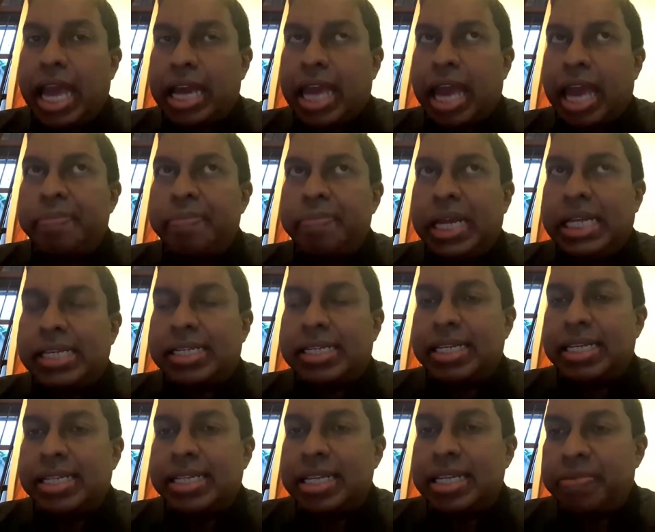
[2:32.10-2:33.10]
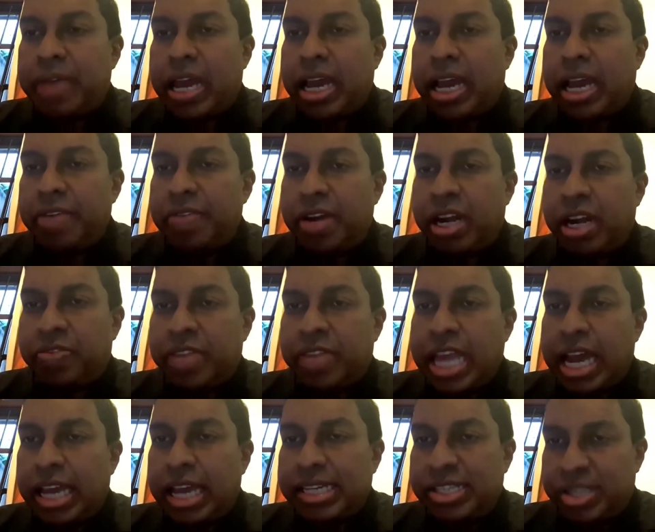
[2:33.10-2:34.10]
be instances where even if there
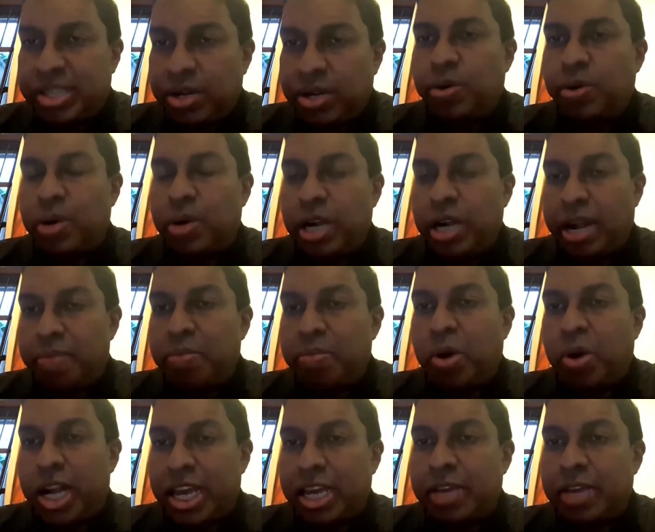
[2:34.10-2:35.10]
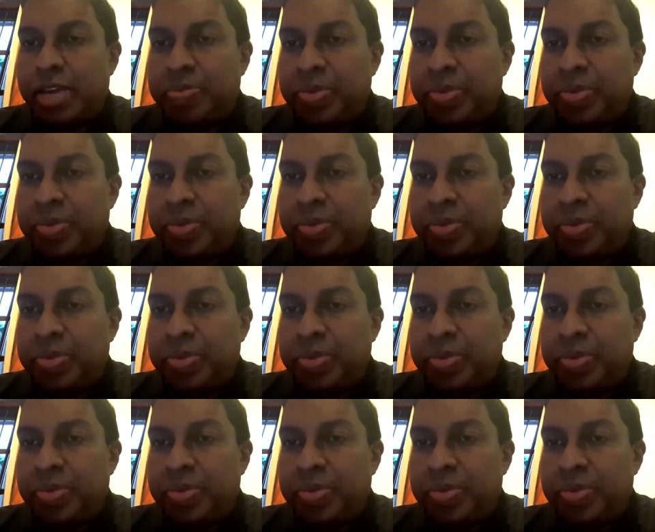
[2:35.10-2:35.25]
is no dead body,